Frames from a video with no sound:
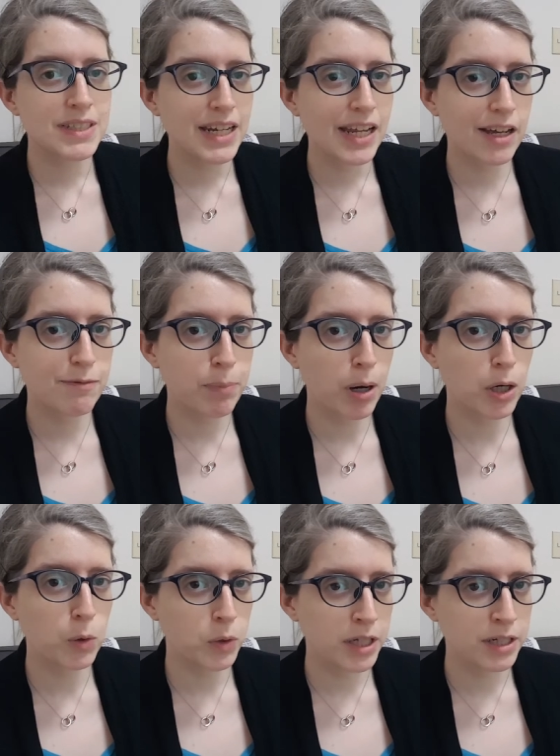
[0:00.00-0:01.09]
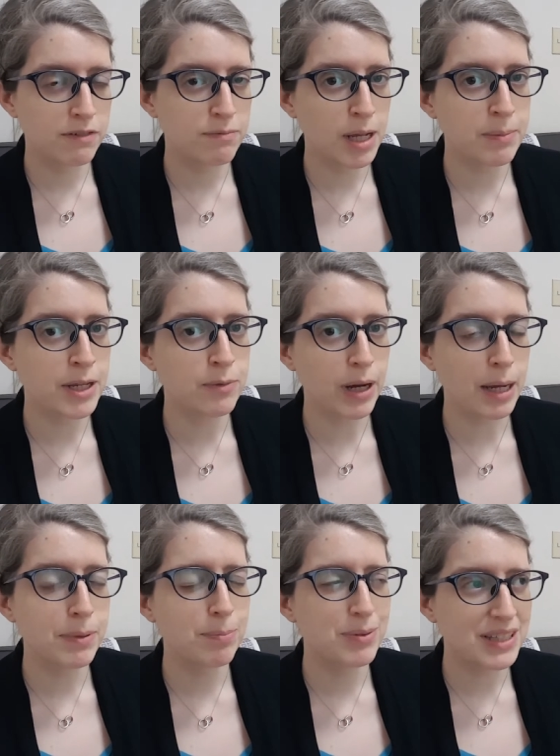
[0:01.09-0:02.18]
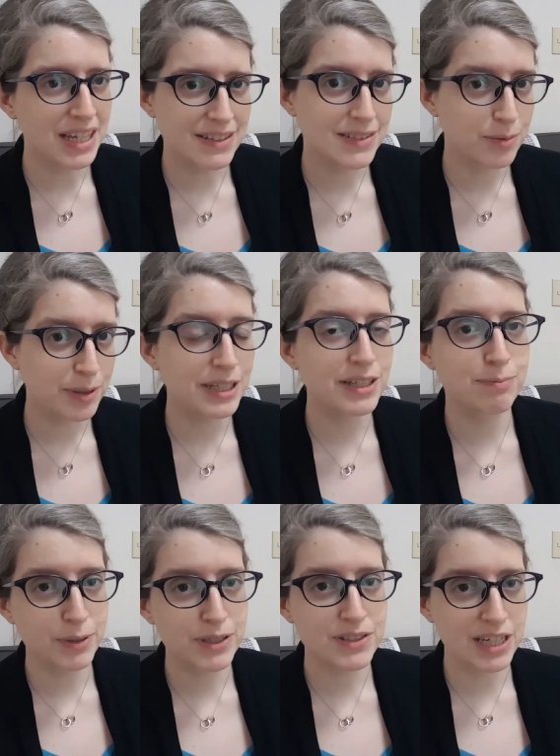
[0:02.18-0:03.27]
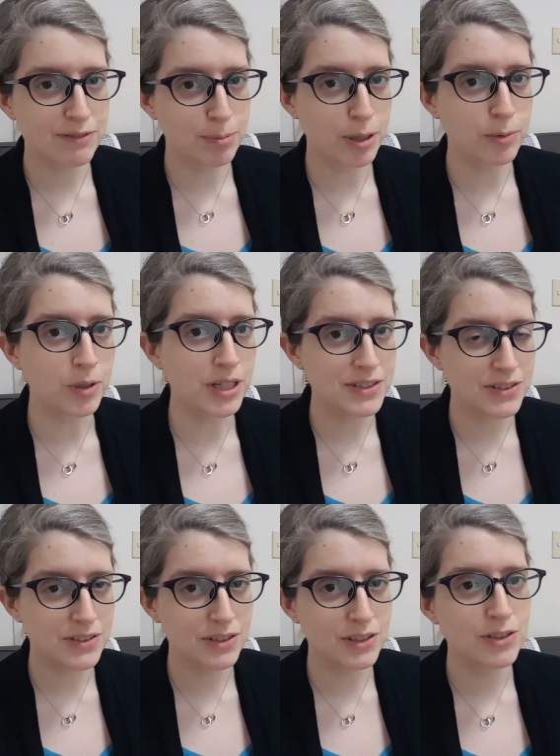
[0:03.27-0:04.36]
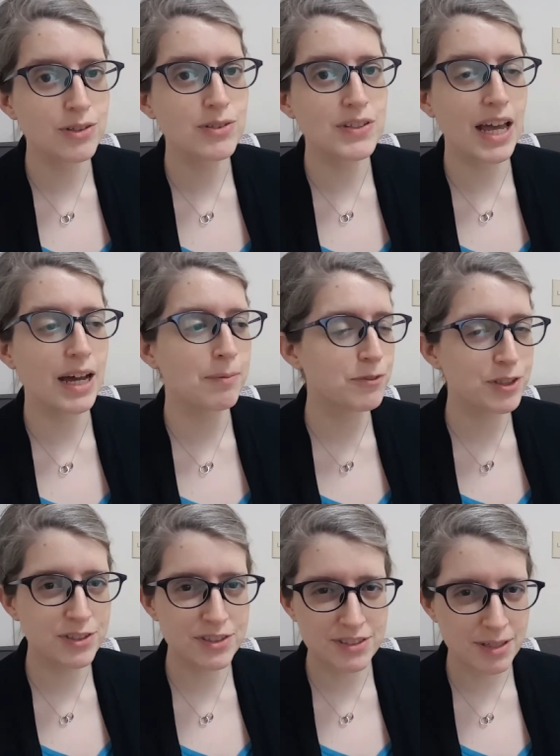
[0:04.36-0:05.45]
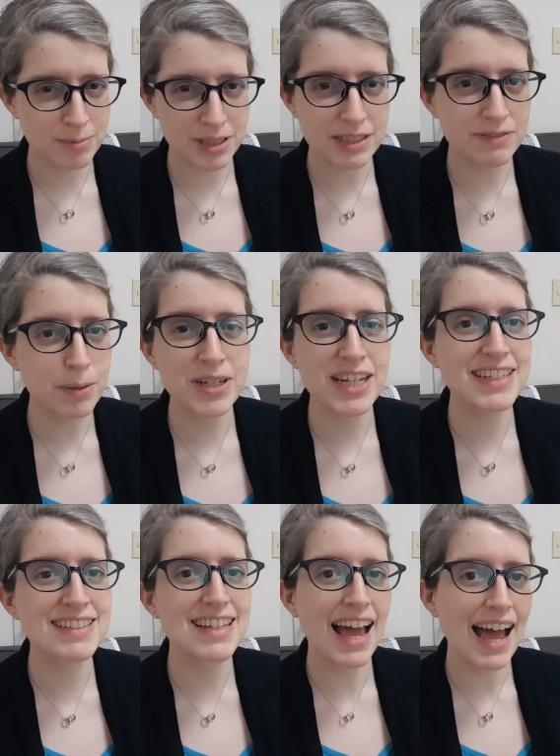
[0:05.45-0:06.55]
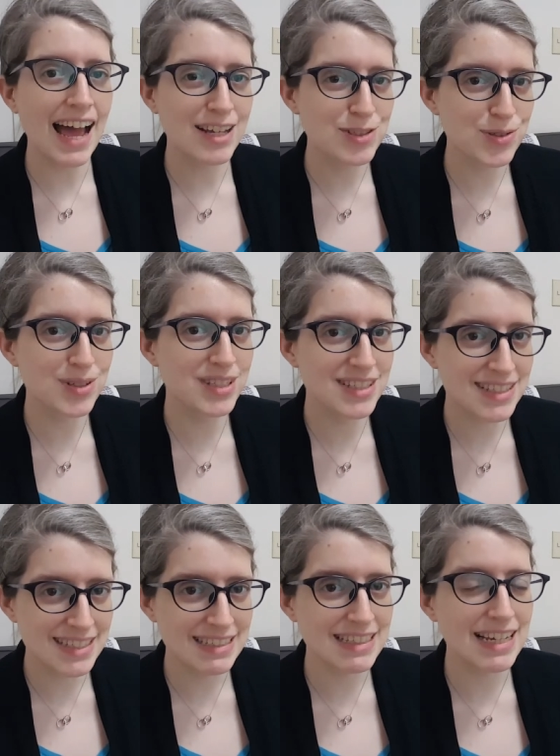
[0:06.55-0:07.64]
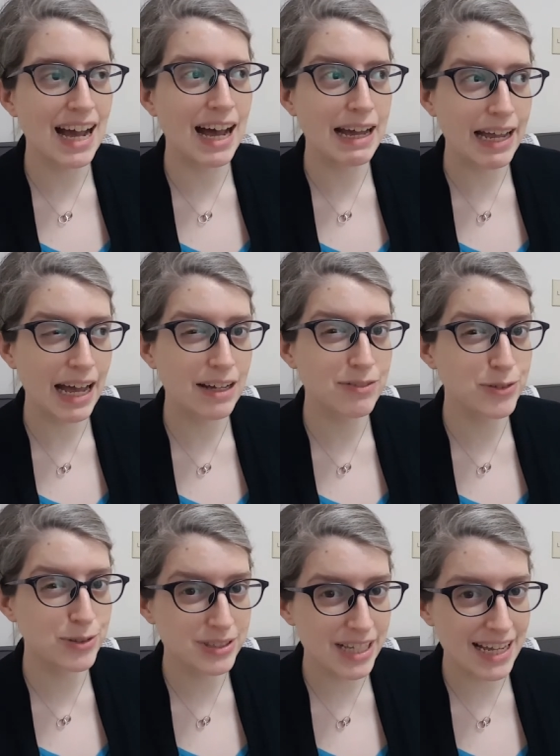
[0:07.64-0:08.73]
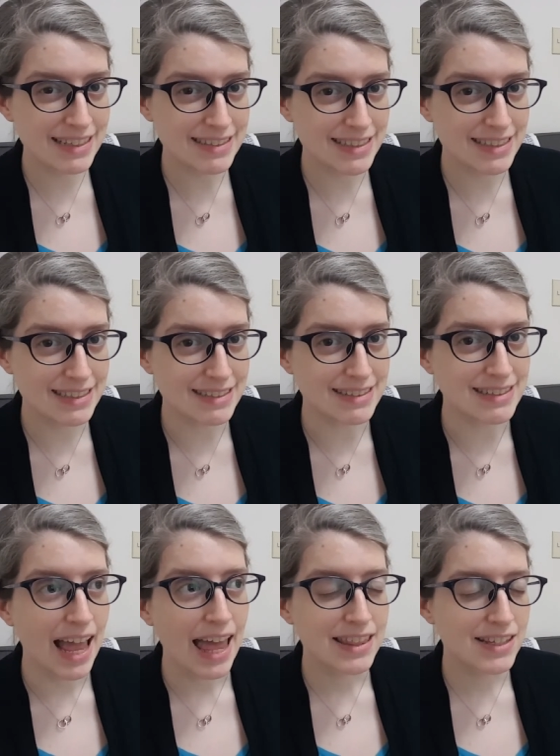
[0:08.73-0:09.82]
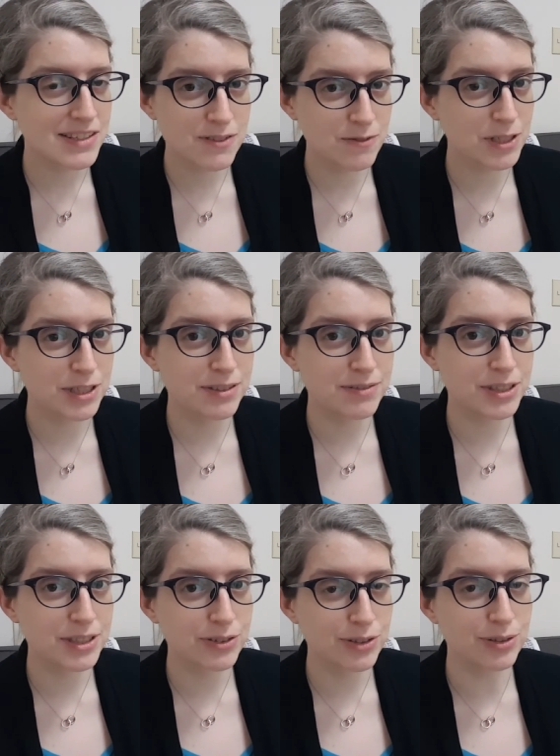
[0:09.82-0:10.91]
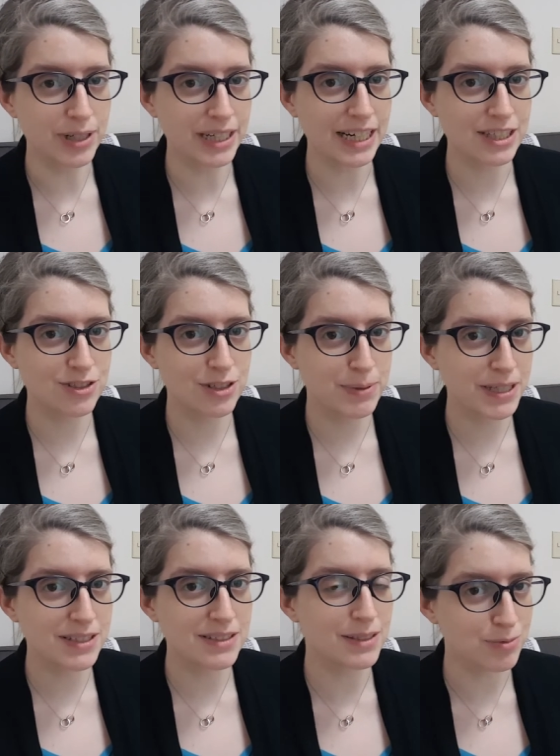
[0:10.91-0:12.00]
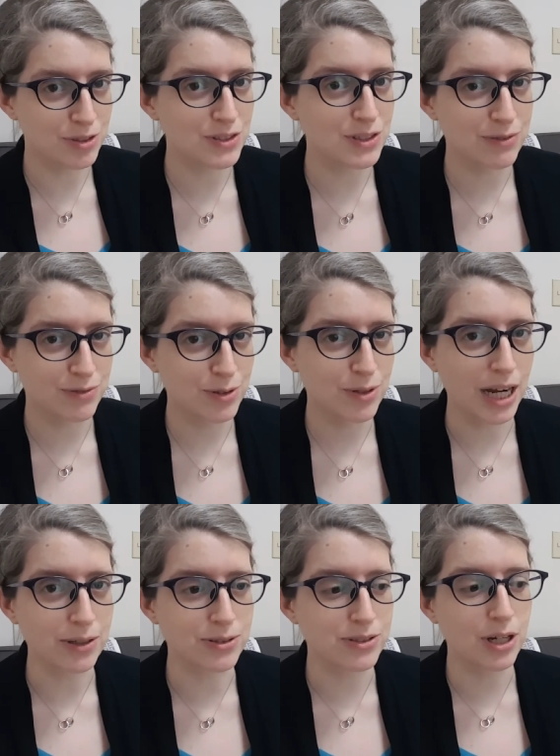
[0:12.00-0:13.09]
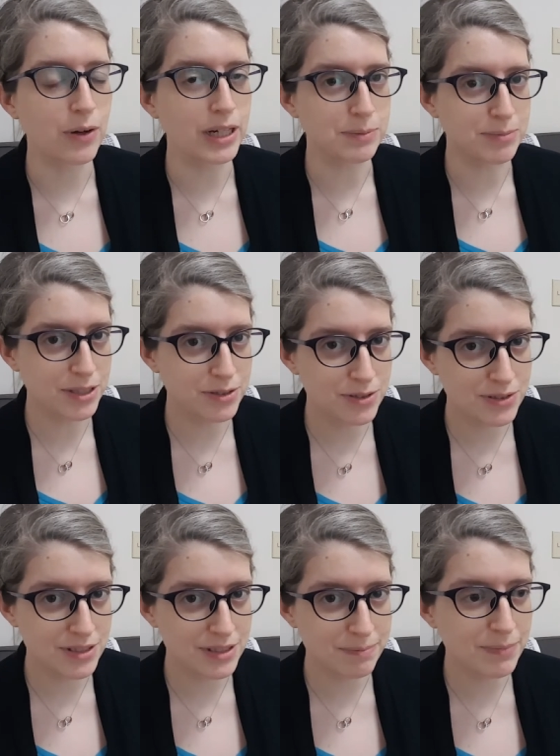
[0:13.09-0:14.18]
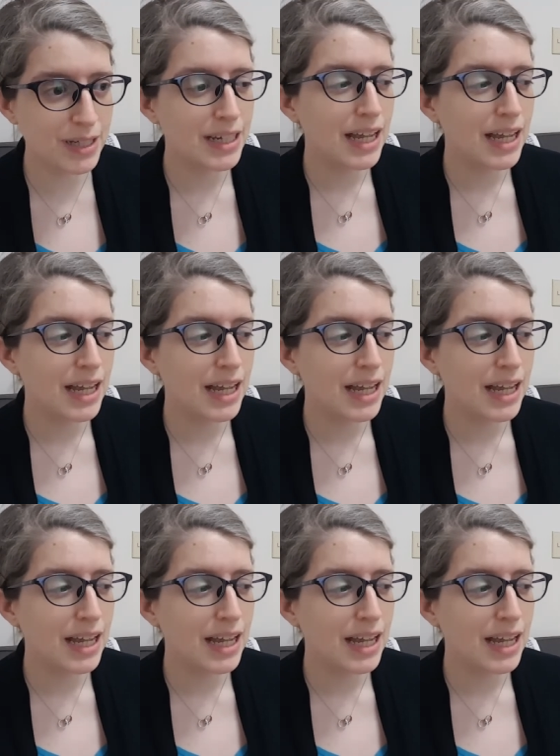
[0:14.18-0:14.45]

I have part one of my May wrap-up. Yes, I read enough books to have a part one. This is good news. Um, first, some life updates. As you can see, I have new glasses. This is very, very new. I actually picked these up just a few hours ago. I am not used to them.